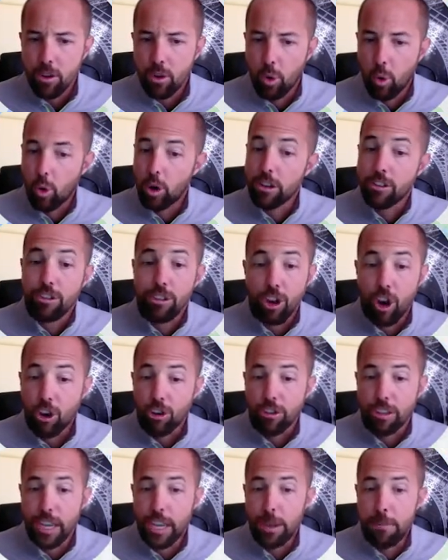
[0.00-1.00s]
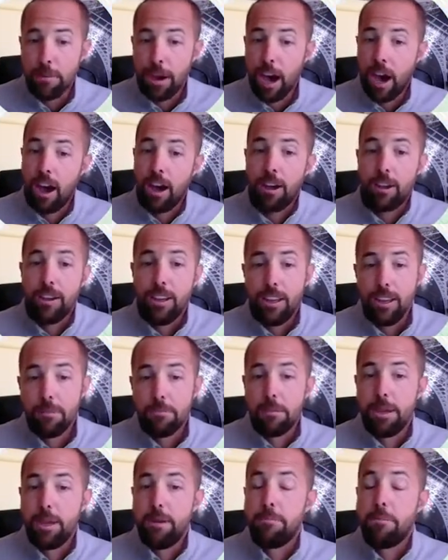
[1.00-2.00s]
or a Stars game, I,
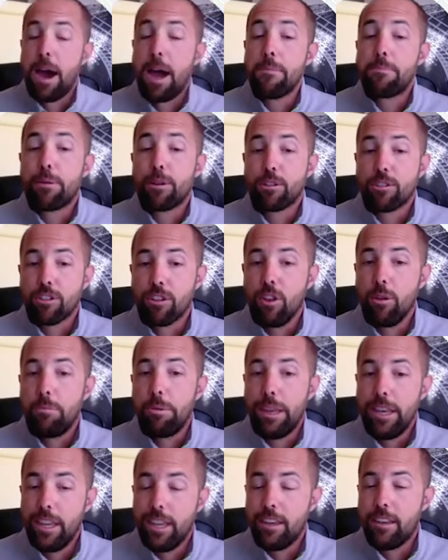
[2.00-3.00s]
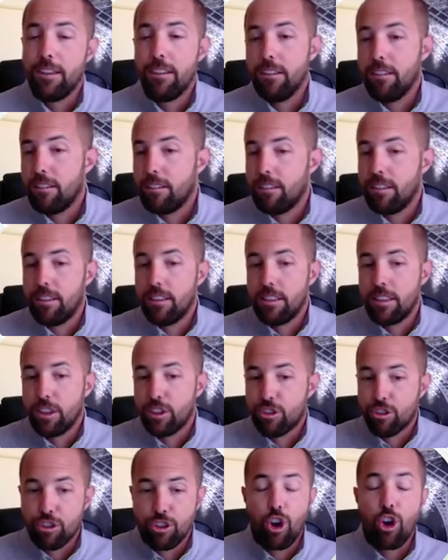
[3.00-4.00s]
in my personal opinion, the
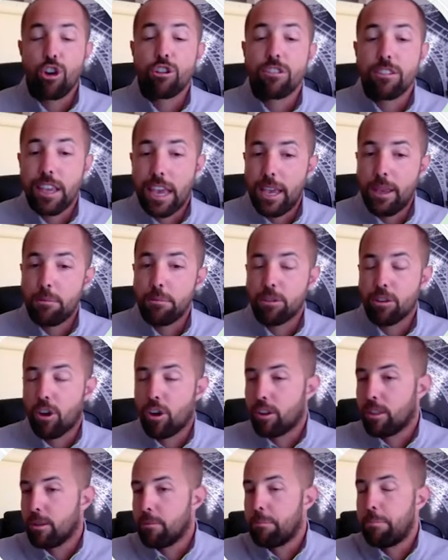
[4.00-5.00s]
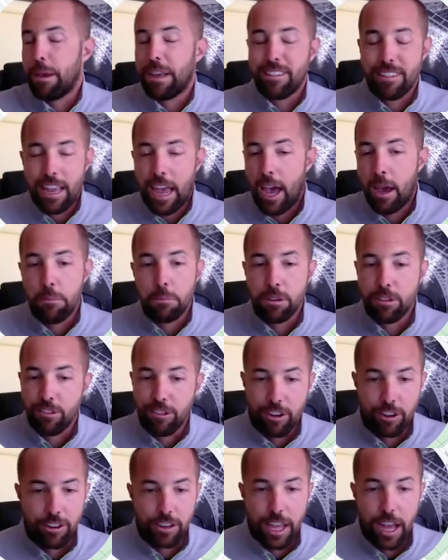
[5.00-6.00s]
Stars games are the best
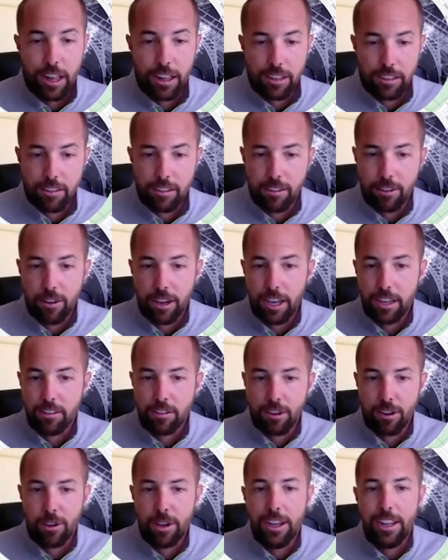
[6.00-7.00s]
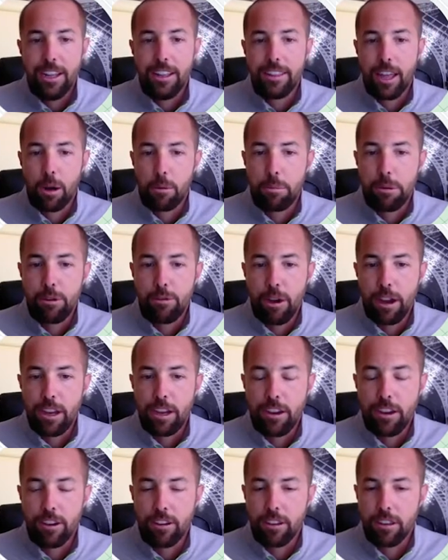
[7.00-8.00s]
atmosphere in Dallas. Okay, so that'll be right
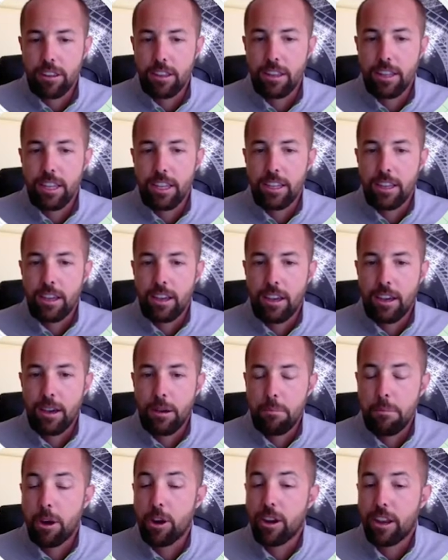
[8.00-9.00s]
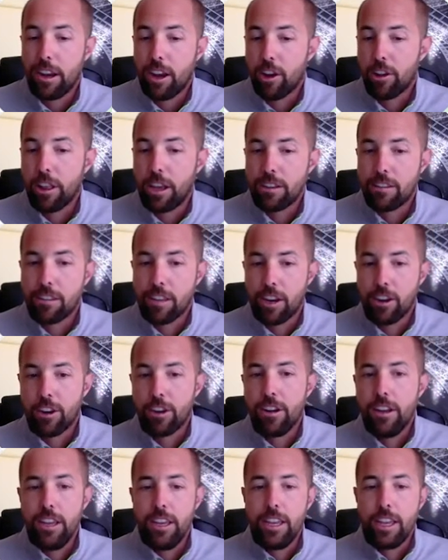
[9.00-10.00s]
here at the uh, American Airlines
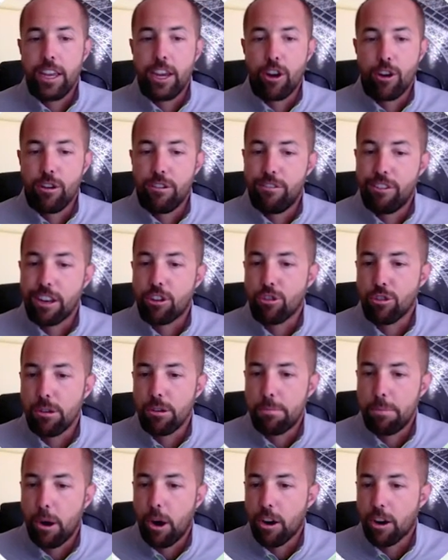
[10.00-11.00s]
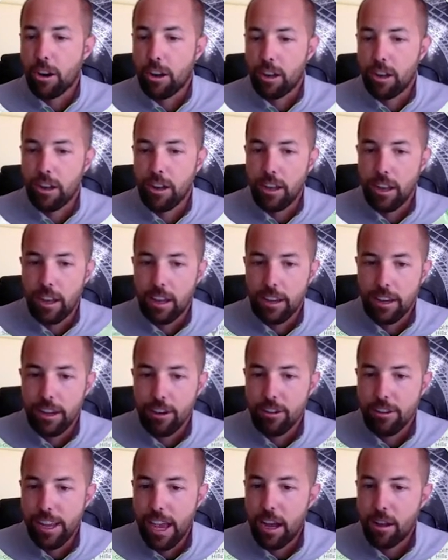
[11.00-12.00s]
Center here in Victory Park, uh,
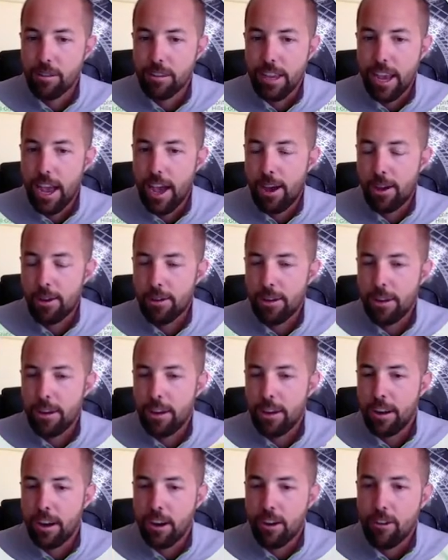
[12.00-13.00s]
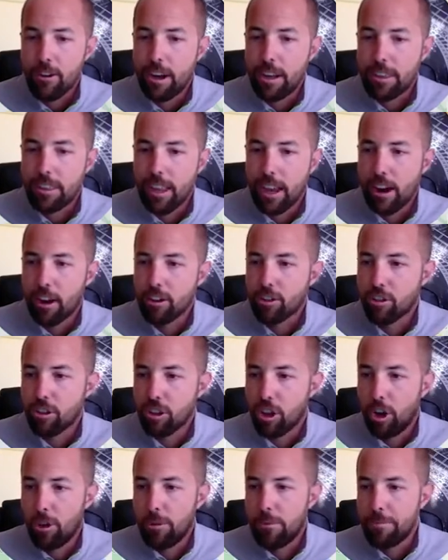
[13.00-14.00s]
near downtown, right there.
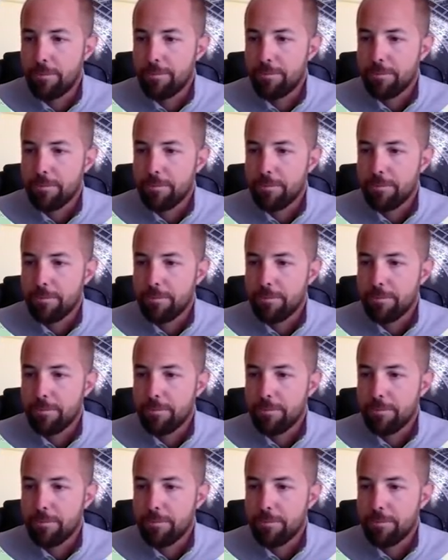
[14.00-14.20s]
So